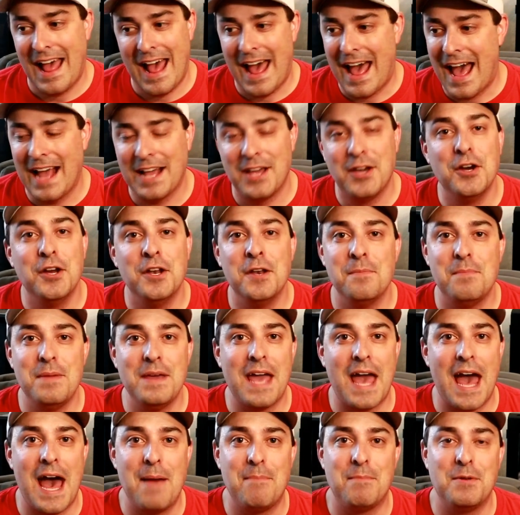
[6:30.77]
I couldn't be
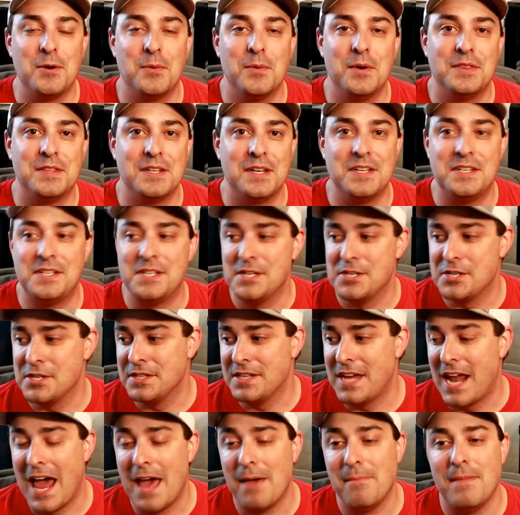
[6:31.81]
happier with the decision
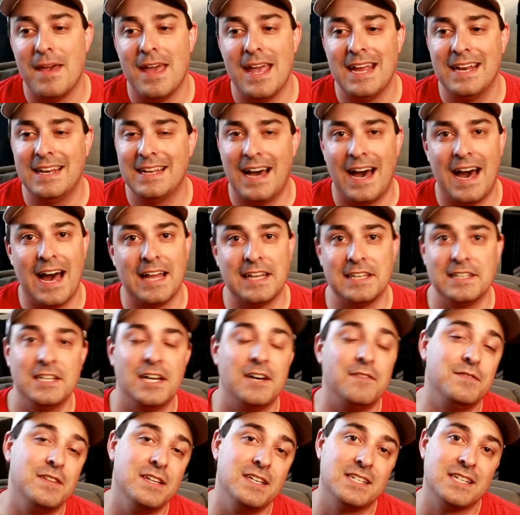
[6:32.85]
that I made. I
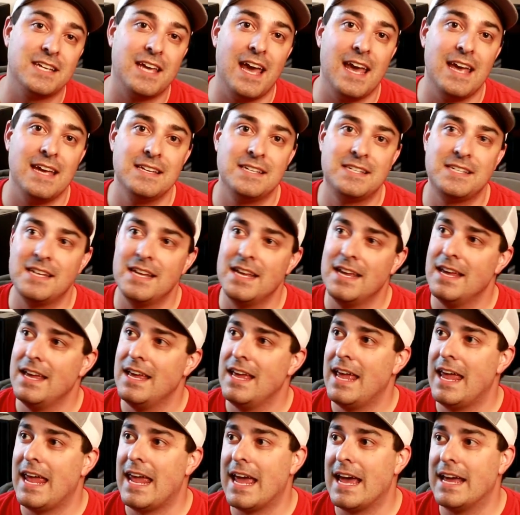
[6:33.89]
love this case,
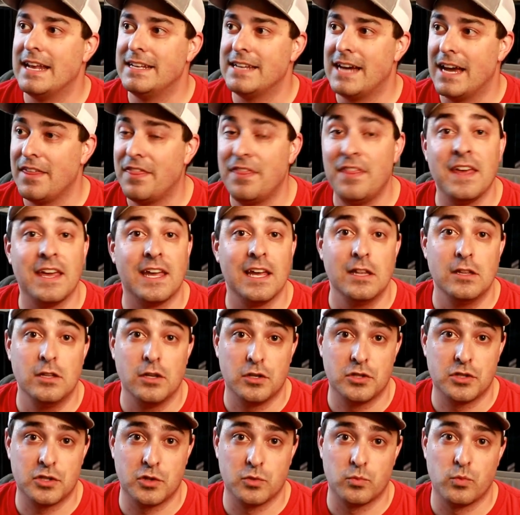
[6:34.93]
and I think it
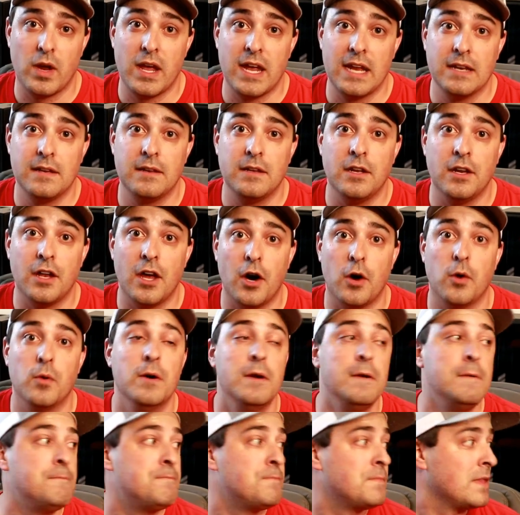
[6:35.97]
looks great. You know,
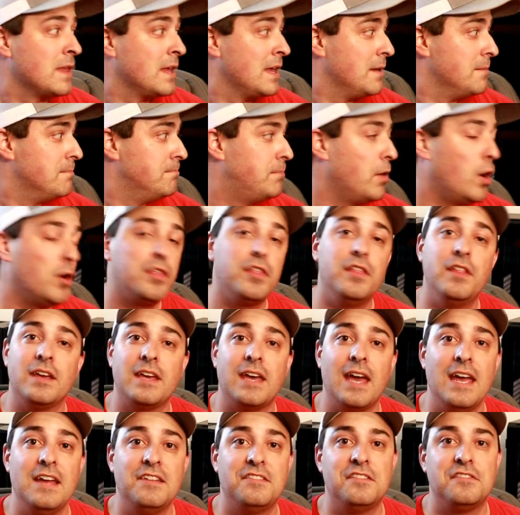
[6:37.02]
both of the
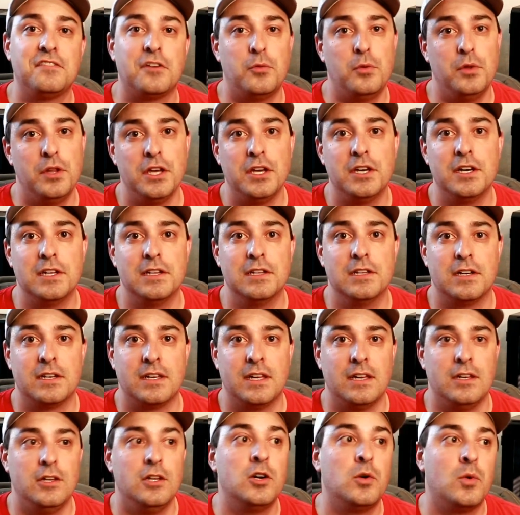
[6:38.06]
cases are really good
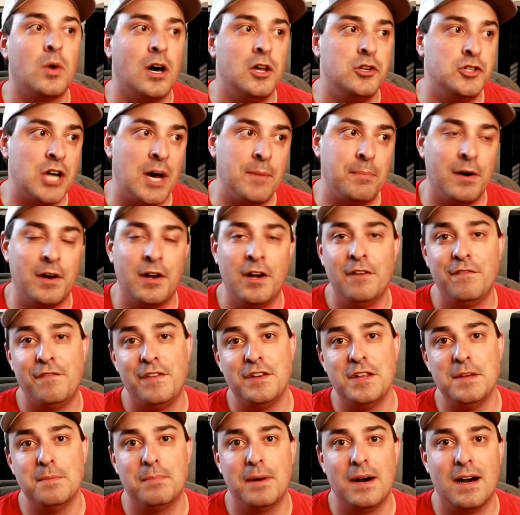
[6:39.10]
looking. You don't want to drop
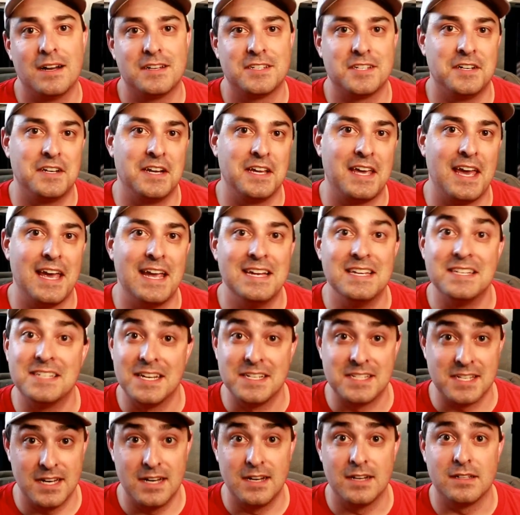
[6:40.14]
150 bucks on a case
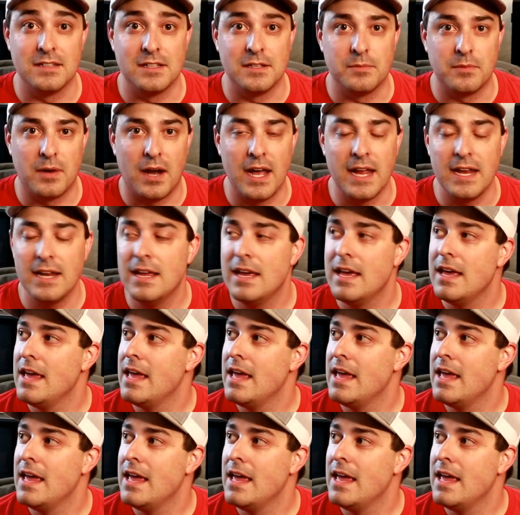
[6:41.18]
that's ugly, right?